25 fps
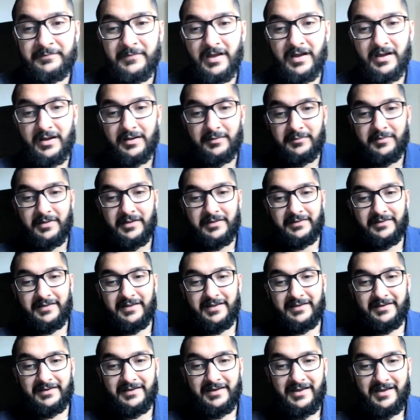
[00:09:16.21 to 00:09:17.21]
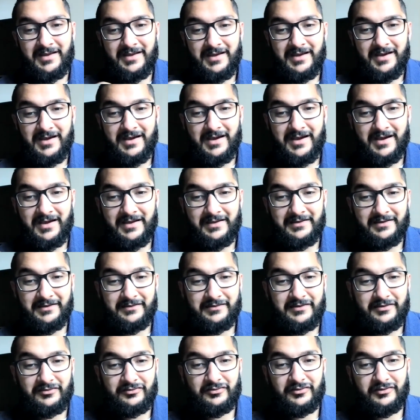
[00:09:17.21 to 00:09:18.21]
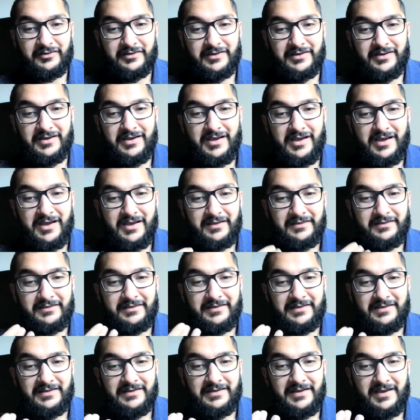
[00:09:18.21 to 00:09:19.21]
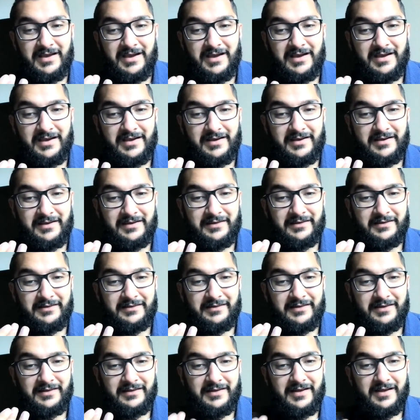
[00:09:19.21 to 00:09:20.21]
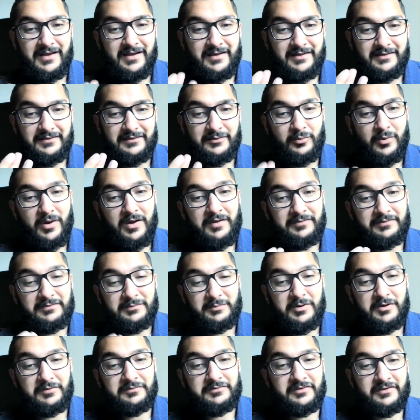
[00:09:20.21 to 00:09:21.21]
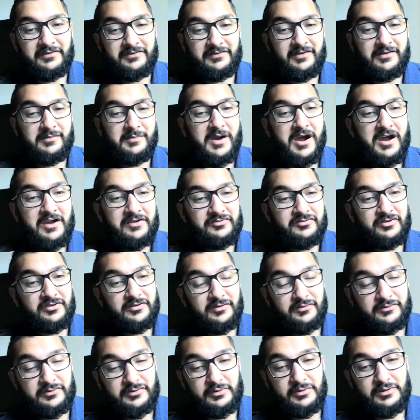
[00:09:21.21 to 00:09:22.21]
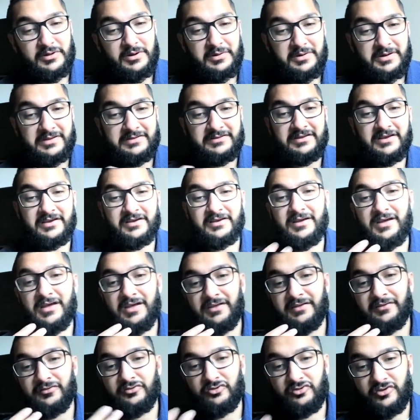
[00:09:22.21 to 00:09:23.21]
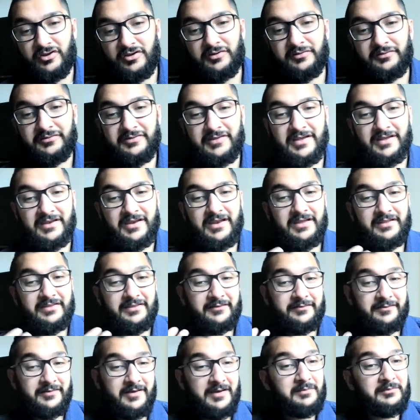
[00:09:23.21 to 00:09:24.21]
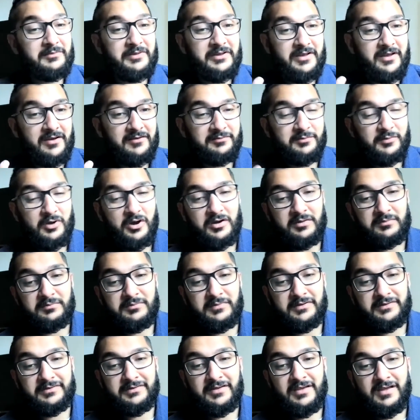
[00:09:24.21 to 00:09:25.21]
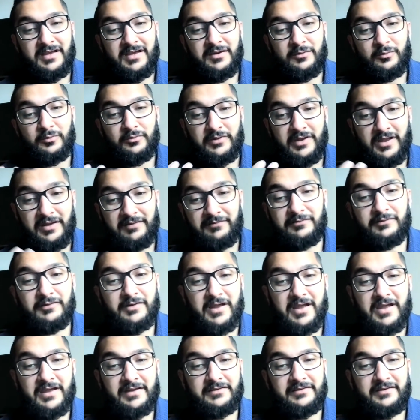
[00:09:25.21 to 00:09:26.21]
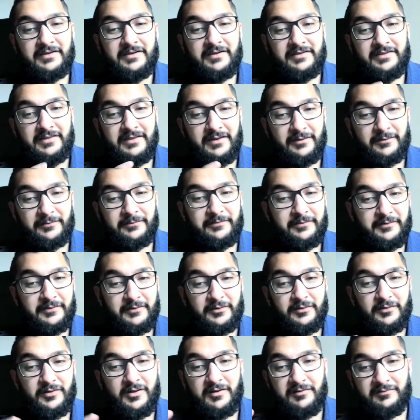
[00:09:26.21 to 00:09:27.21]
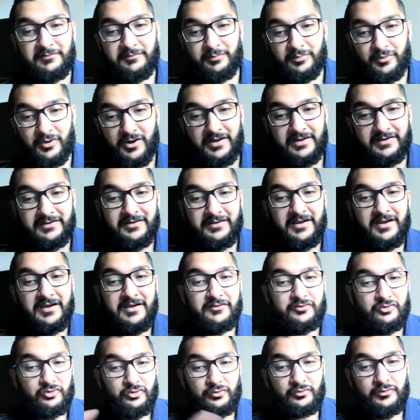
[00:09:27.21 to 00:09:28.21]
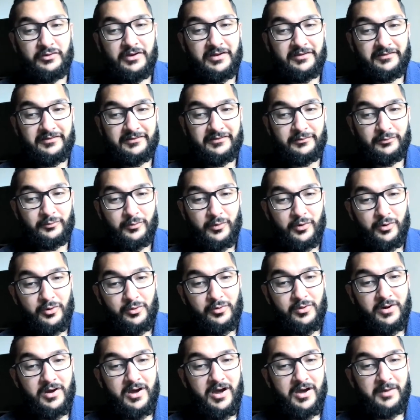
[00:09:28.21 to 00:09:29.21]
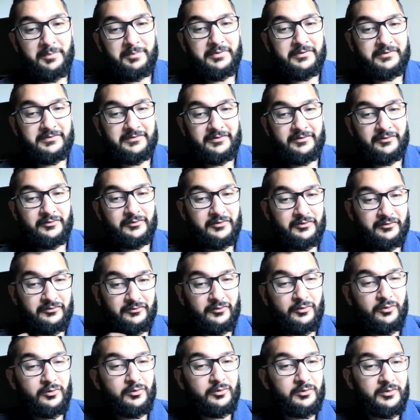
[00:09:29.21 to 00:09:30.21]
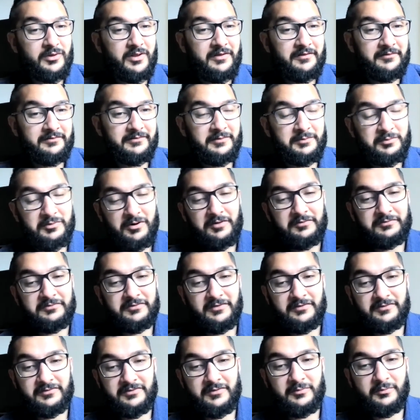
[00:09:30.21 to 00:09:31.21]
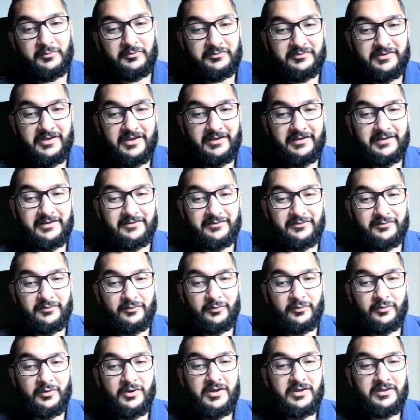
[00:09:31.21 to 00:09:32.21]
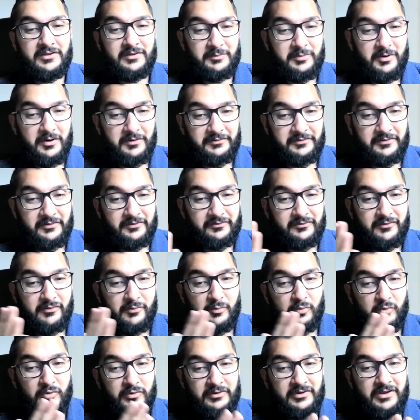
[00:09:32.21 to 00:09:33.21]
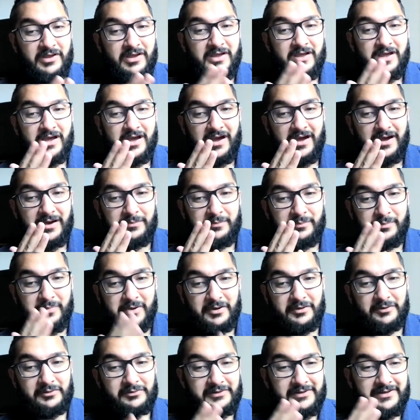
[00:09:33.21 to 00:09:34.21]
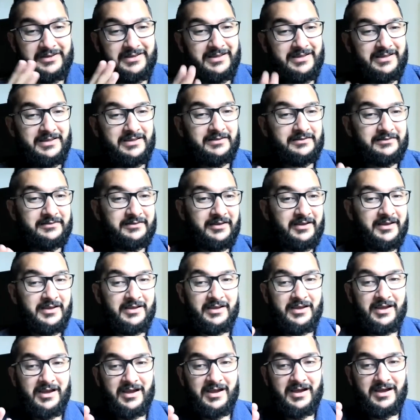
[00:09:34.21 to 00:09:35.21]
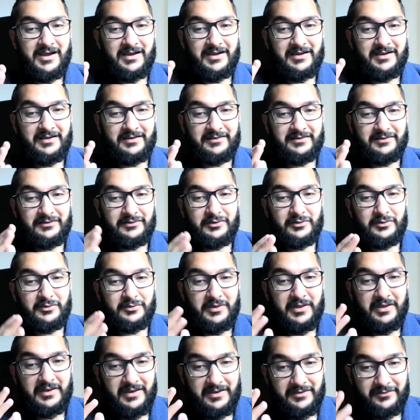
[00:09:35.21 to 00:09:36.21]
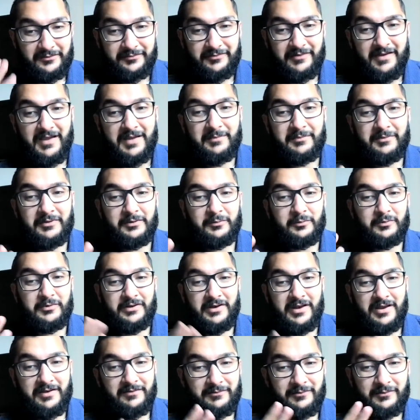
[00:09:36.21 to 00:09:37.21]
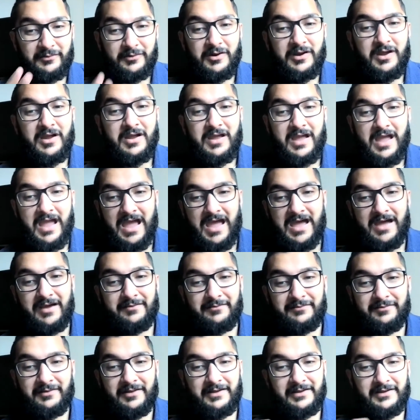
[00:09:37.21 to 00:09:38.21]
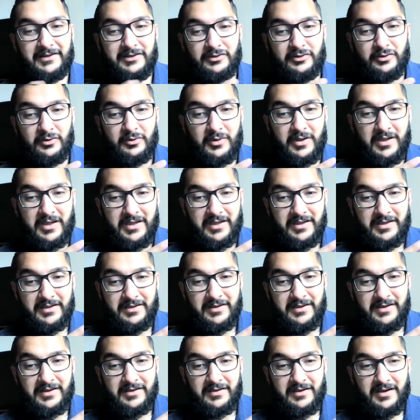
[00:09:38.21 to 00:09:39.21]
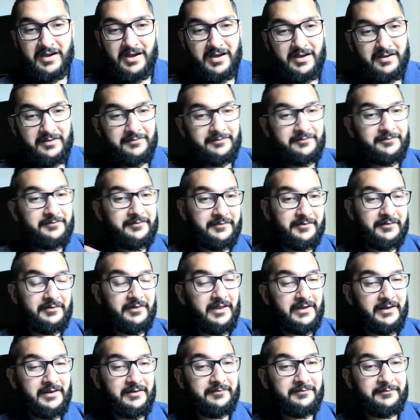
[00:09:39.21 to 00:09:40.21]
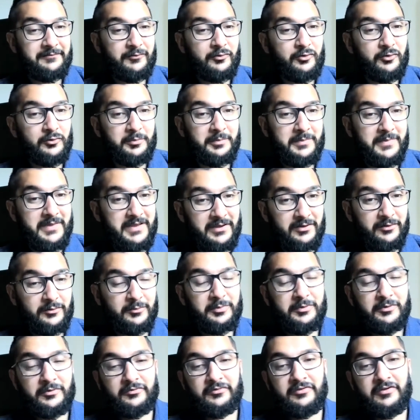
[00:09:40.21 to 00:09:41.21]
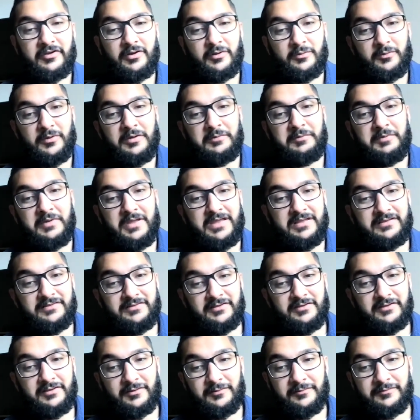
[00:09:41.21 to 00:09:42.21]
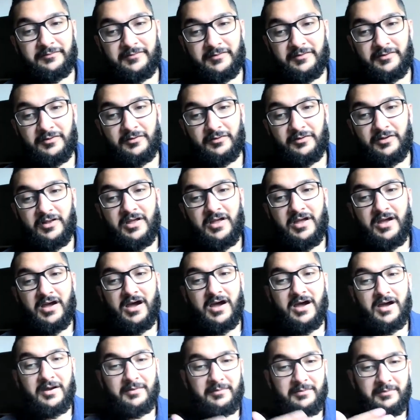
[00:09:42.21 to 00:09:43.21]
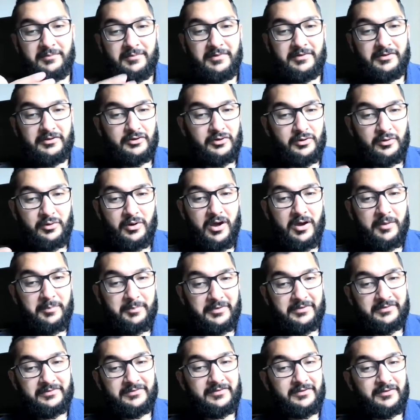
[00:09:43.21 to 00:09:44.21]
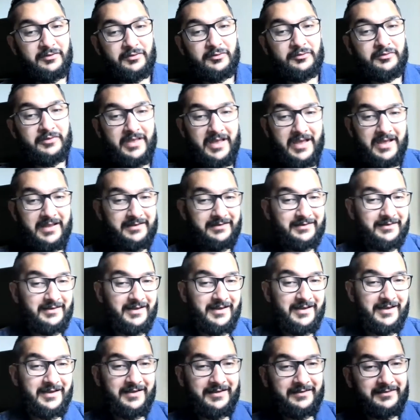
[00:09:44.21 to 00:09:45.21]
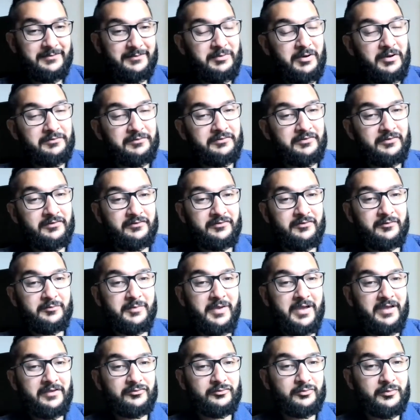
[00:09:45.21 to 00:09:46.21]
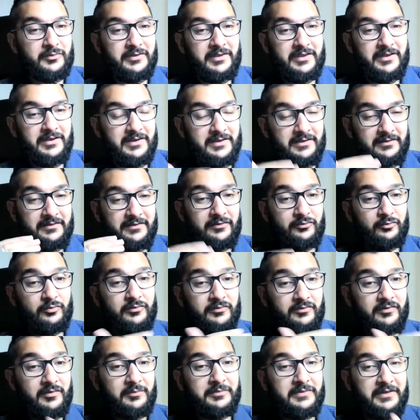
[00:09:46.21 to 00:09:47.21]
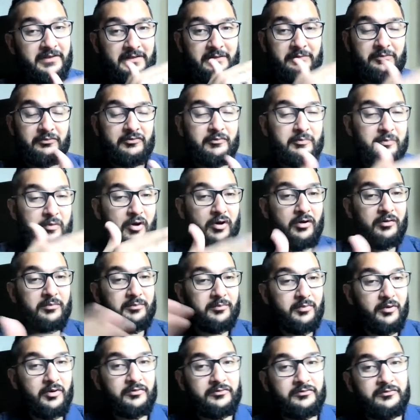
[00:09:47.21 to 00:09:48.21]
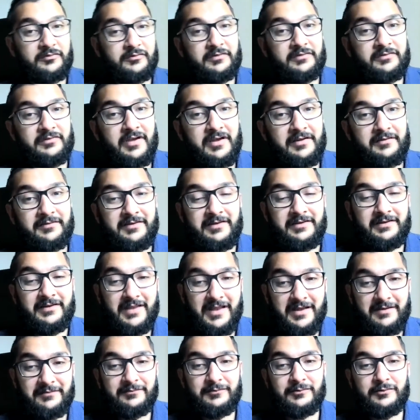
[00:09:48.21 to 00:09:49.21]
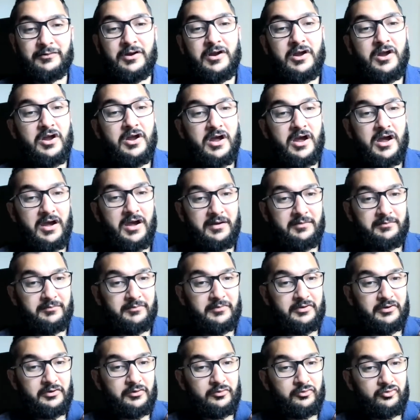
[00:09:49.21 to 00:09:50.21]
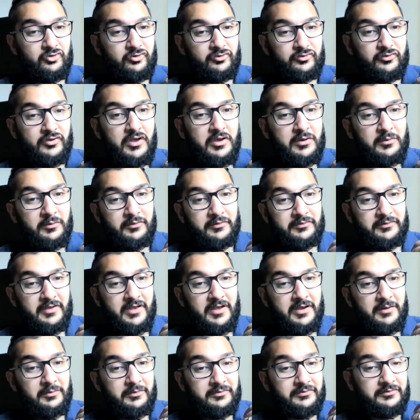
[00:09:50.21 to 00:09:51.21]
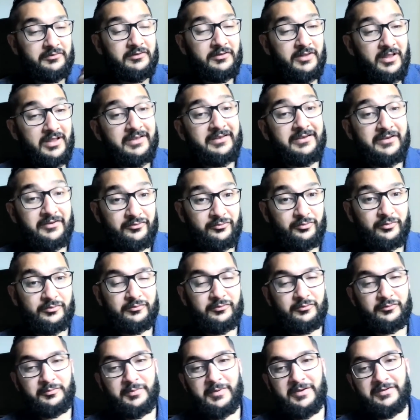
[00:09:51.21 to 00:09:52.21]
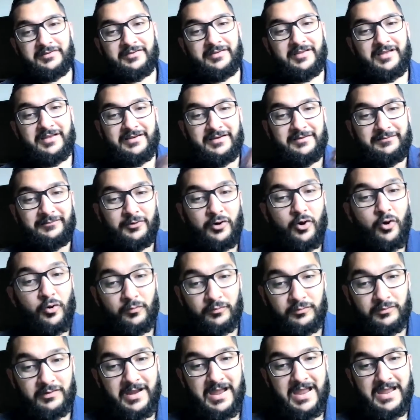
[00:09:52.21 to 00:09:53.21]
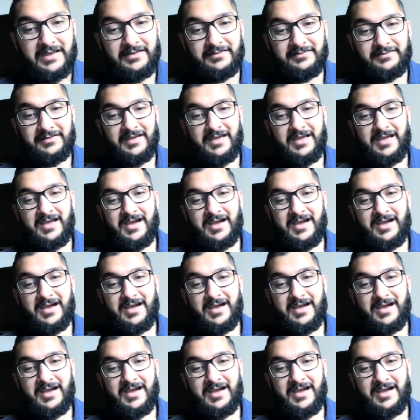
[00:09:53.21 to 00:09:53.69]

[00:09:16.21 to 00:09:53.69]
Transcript: And additionally, the wife of the Prophet, Aisha radiallahu anha, shares that the family of Muhammad never ate their fill of bread 2 days in a row up until the soul of the Prophet was taken. So the Prophet would barely eat, and his family would never have like a full meal per se, or eat to their fill, up until that the Prophet passed away. That this was something that was a part and parcel of his life. He never, just was gluttonous with respect to that. Never overate.